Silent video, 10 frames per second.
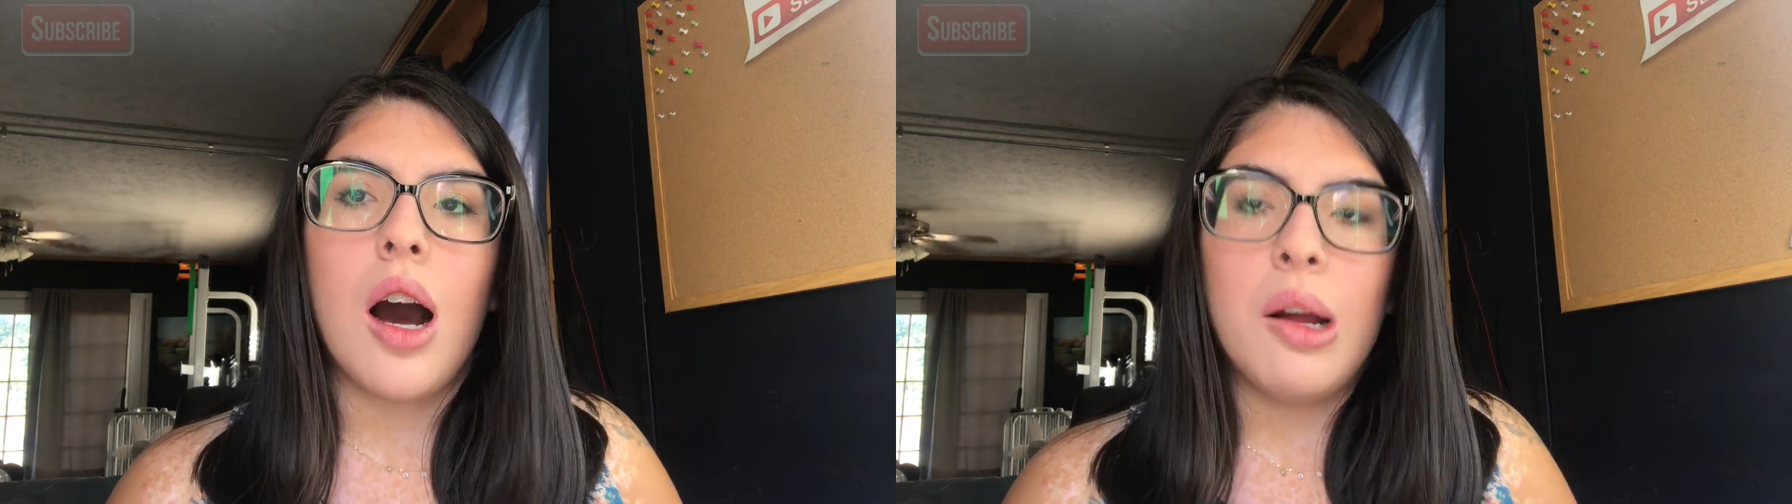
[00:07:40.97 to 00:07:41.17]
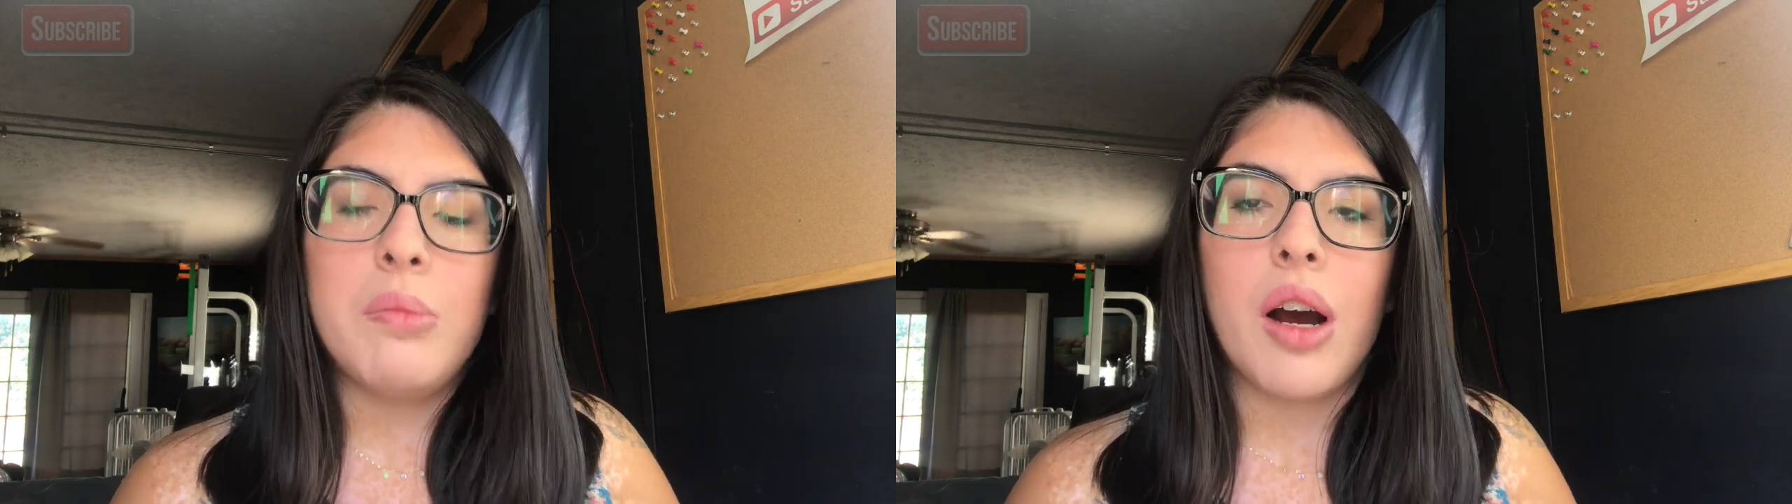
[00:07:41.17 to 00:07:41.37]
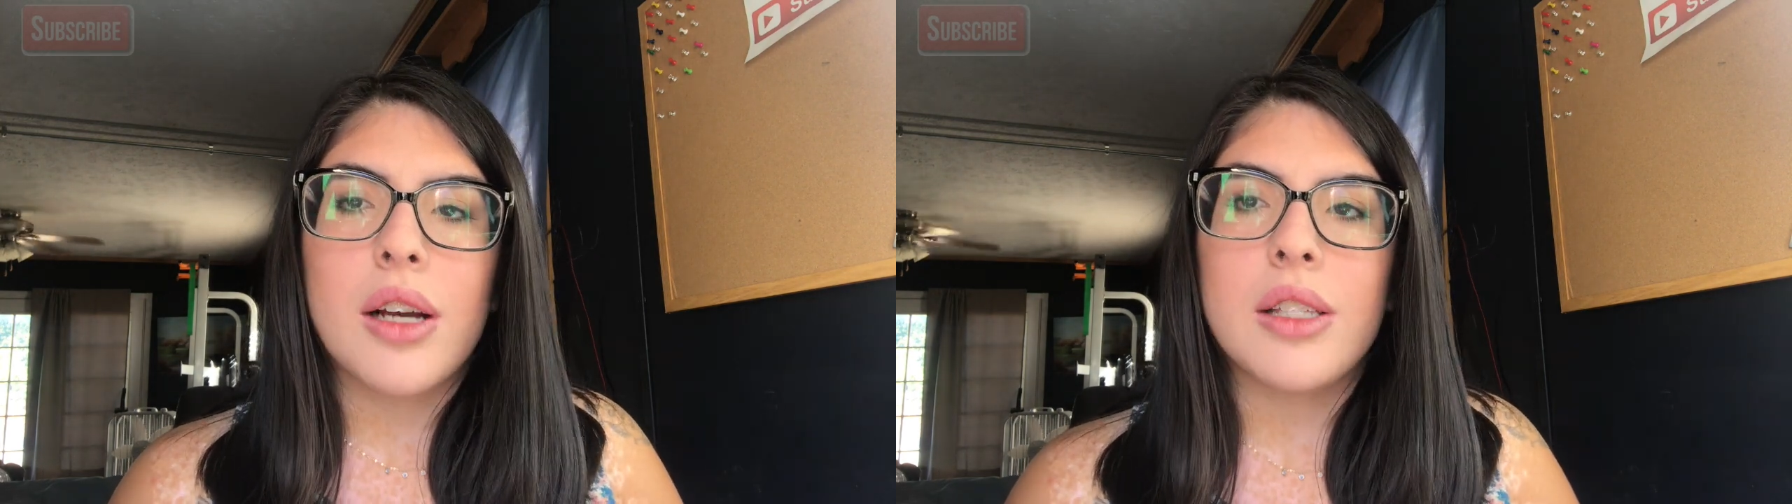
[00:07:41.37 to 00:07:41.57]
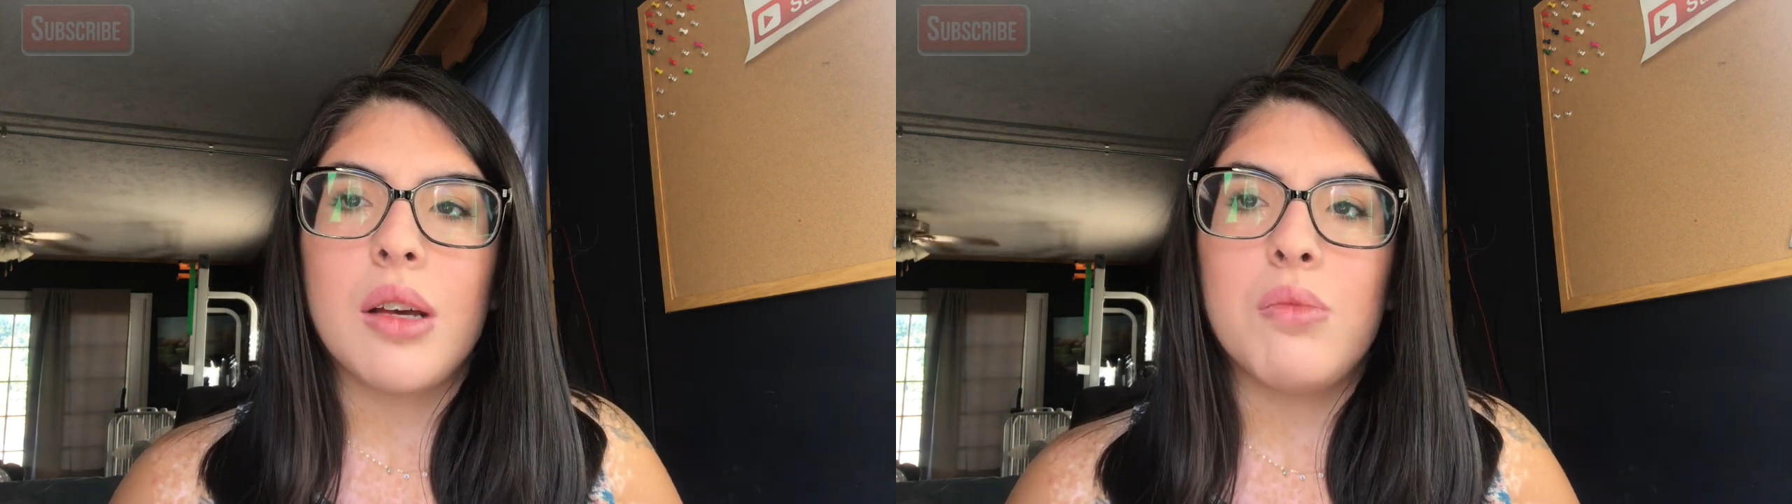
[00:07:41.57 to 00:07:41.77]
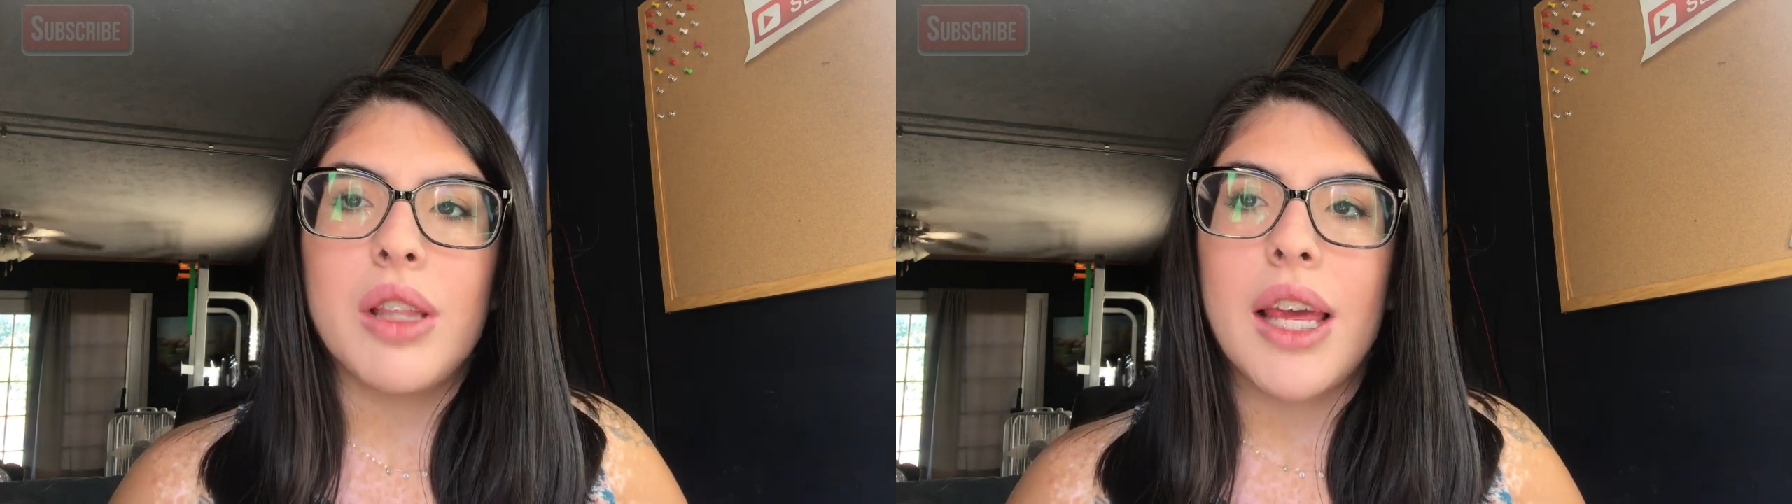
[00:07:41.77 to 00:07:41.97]
unbox
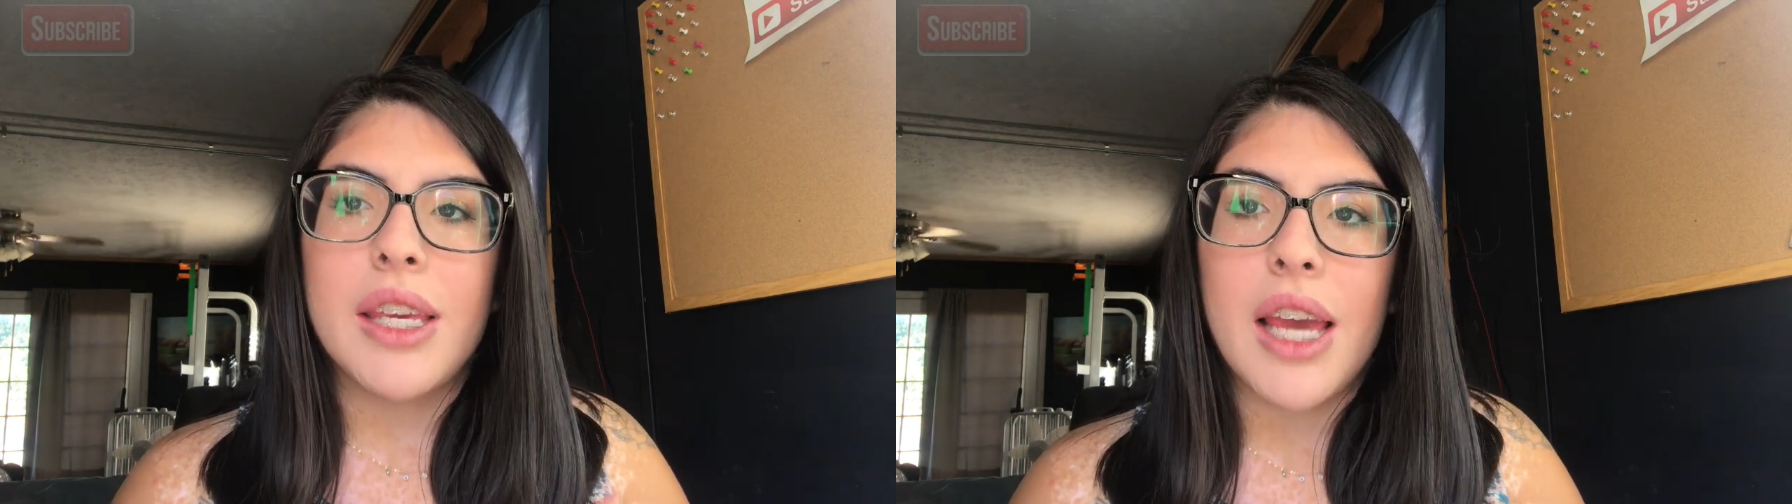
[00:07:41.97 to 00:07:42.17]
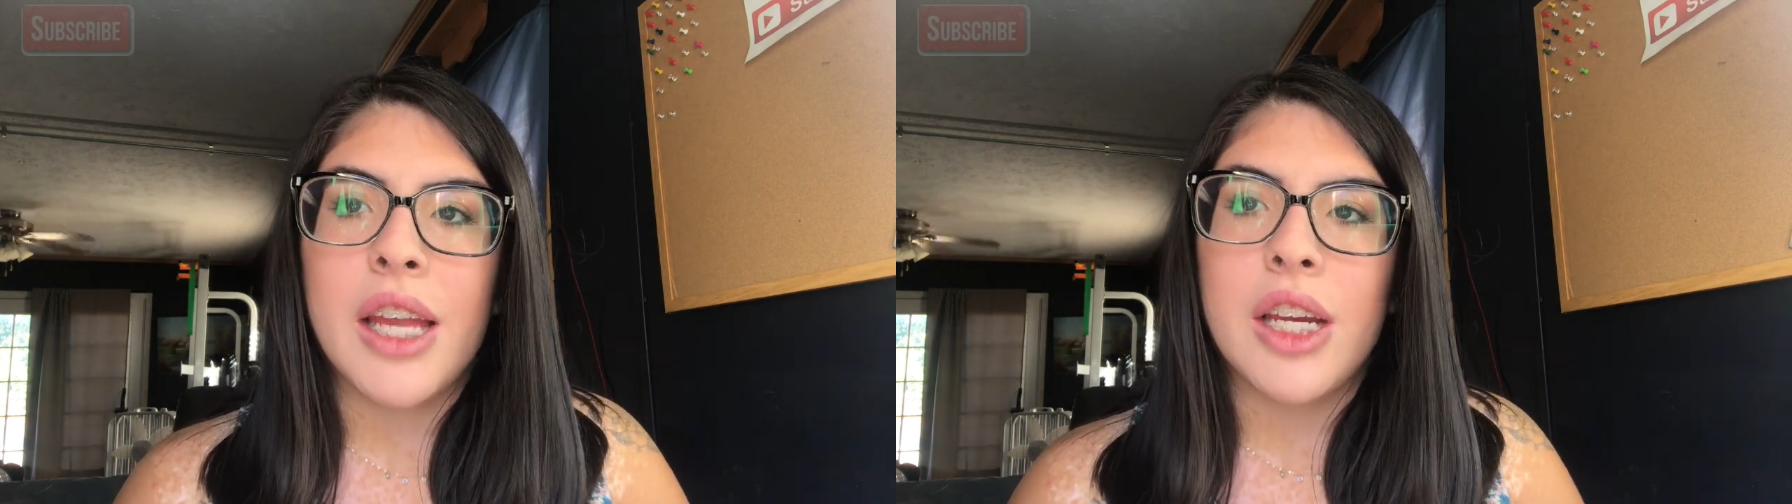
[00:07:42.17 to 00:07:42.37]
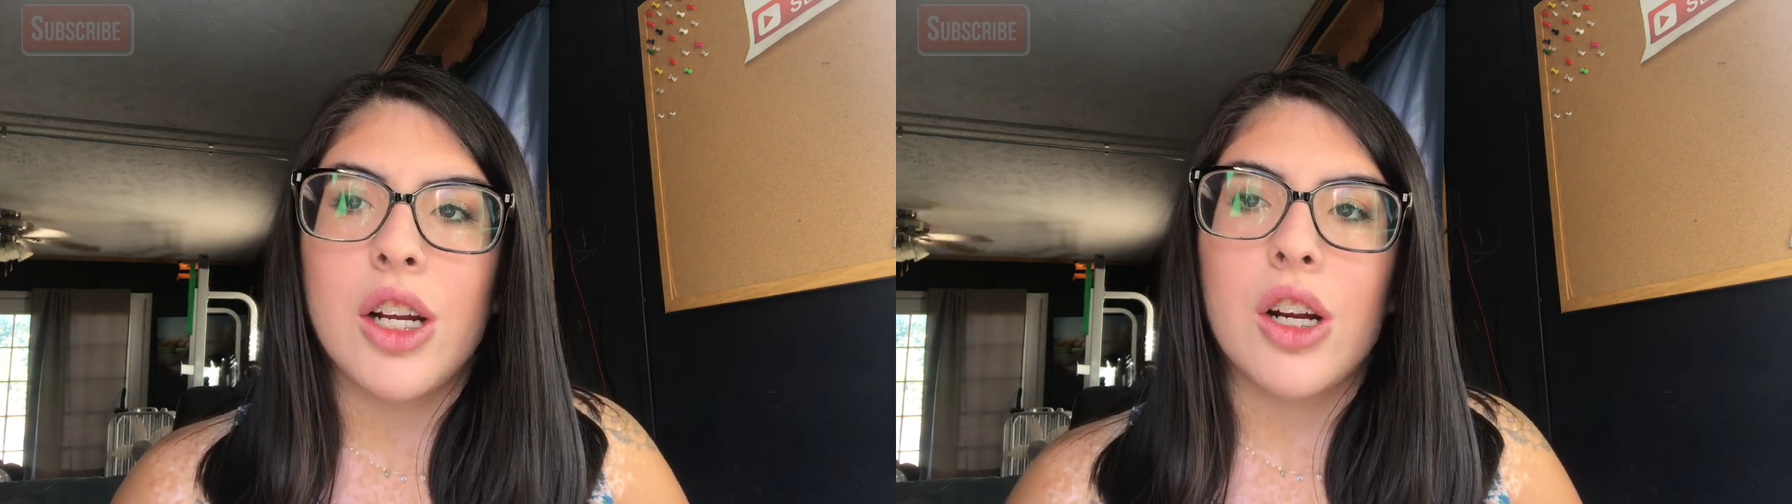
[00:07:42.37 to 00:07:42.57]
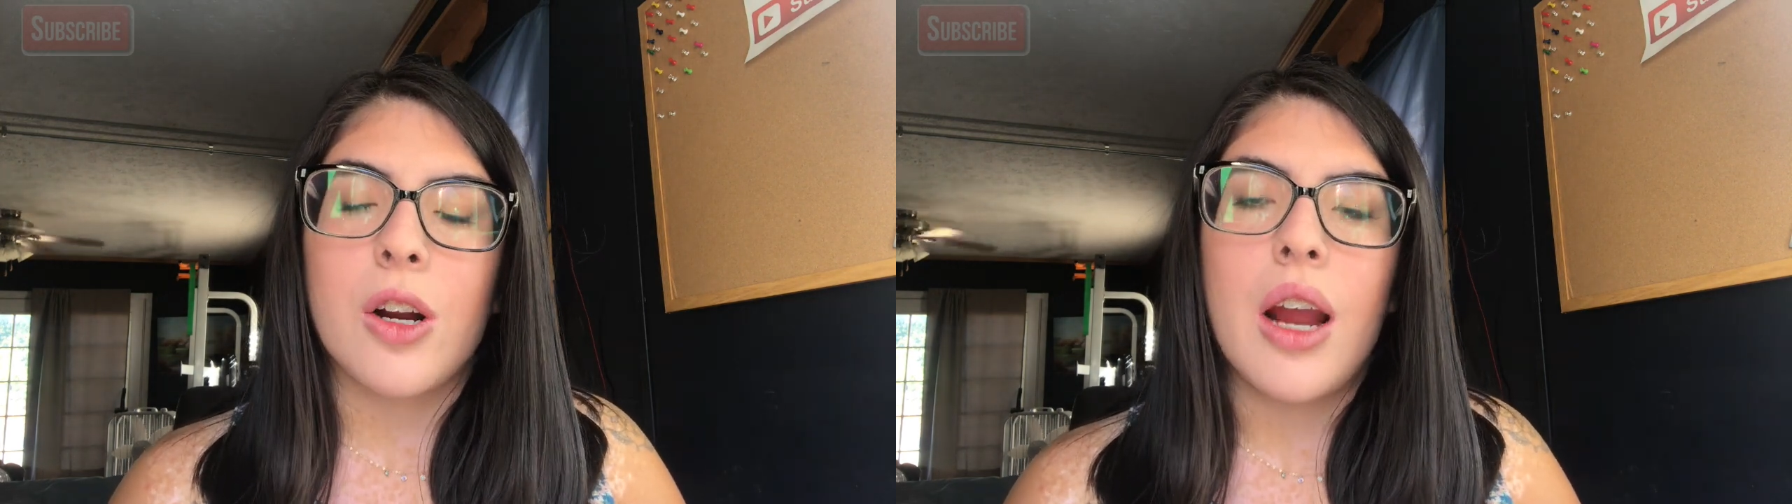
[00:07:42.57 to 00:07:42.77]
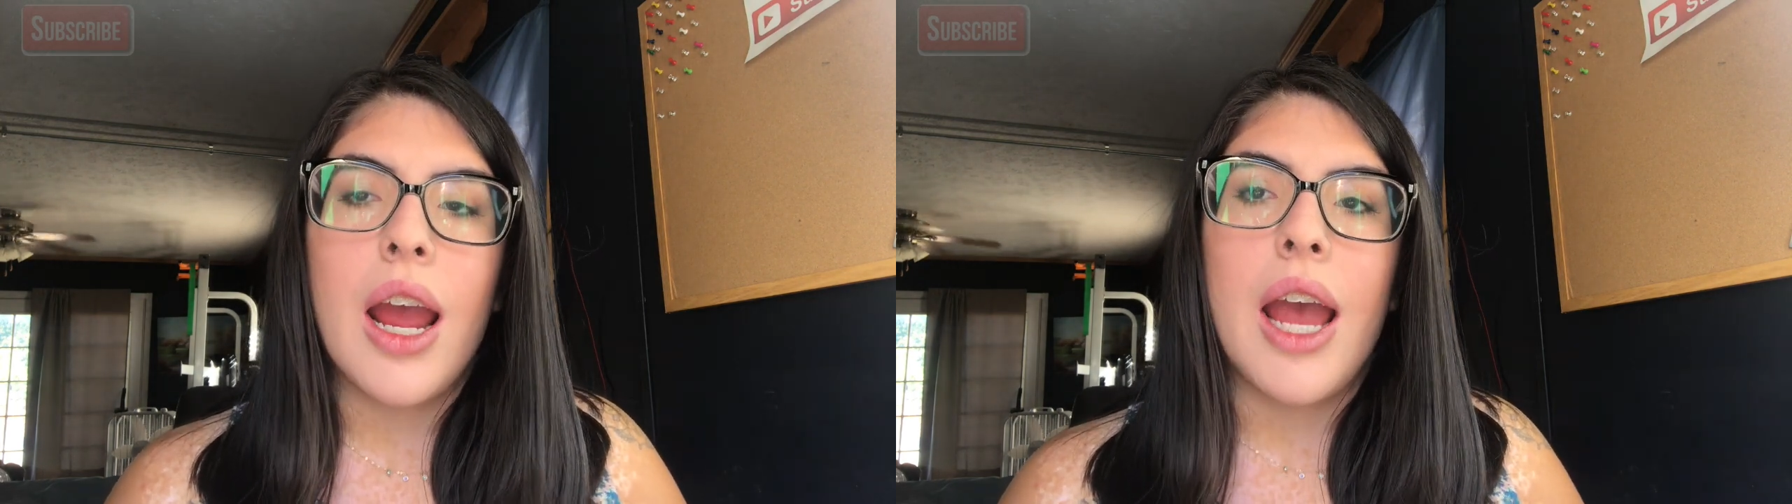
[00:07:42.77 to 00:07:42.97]
them when they get here